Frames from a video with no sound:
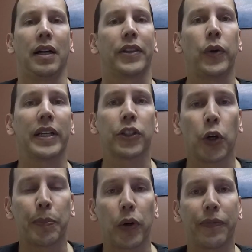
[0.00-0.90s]
There is
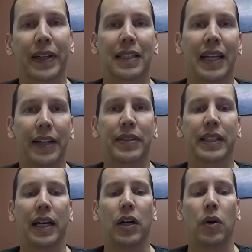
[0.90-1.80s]
no perfect
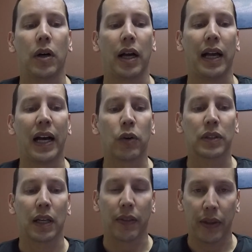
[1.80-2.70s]
lifestyle
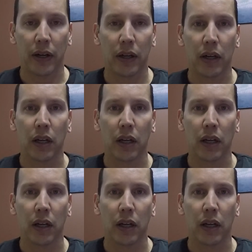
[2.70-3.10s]
out there.